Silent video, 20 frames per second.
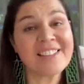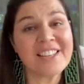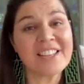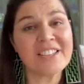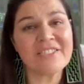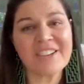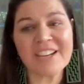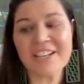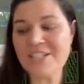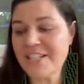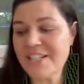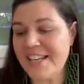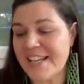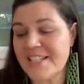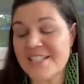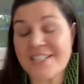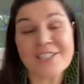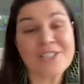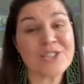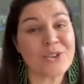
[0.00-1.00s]

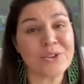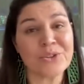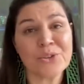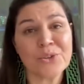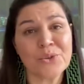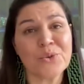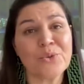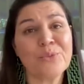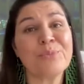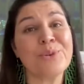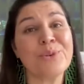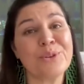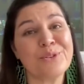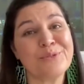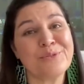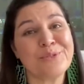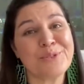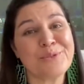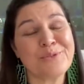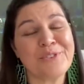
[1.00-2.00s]
congratulations on your
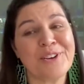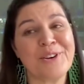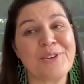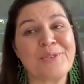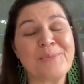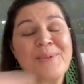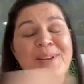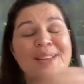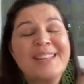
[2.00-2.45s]
beautiful film.